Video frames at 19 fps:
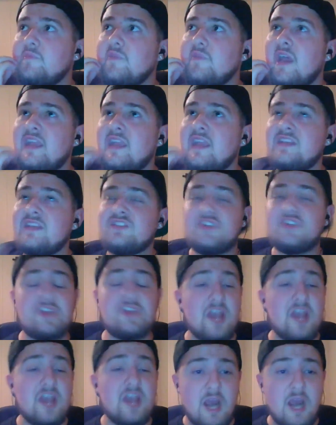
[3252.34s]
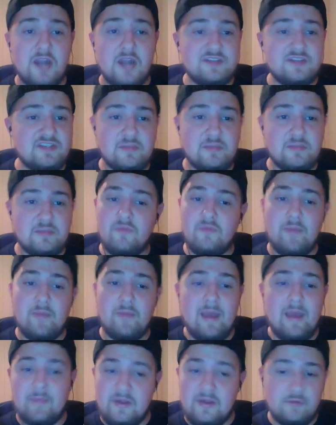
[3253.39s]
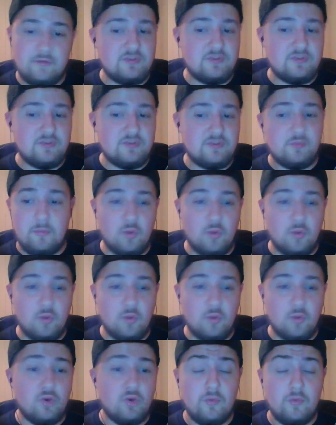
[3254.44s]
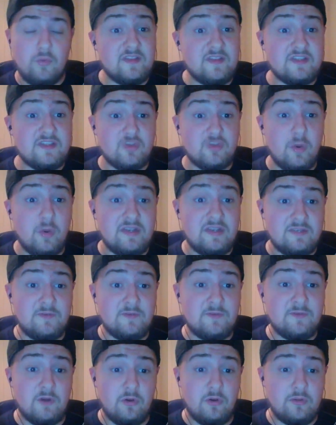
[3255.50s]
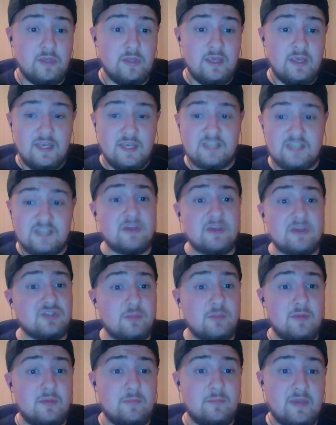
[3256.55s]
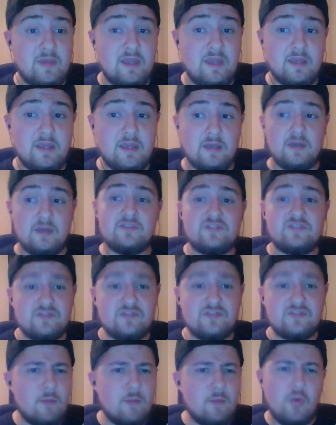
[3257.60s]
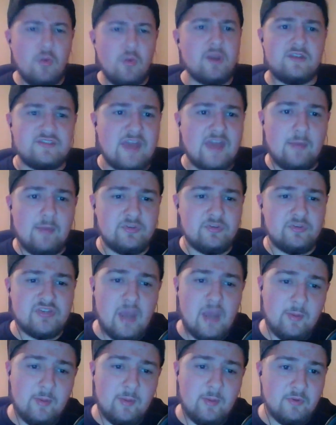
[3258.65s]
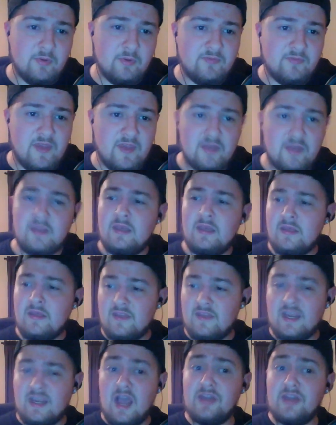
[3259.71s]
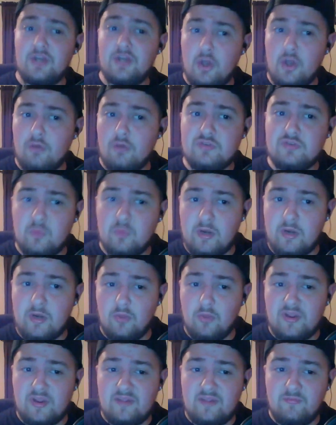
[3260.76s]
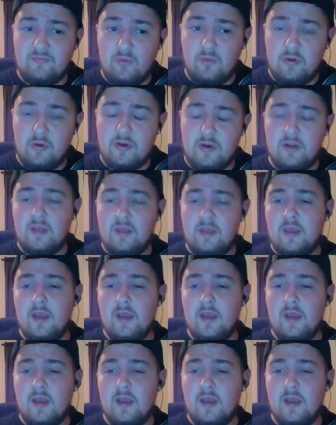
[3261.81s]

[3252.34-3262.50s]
I guess, to the iconicism of a Batman or a Superman or Wonder Woman. I think that's quite difficult, especially me being a somewhat established comic book fan that kind of knows what I'm looking for.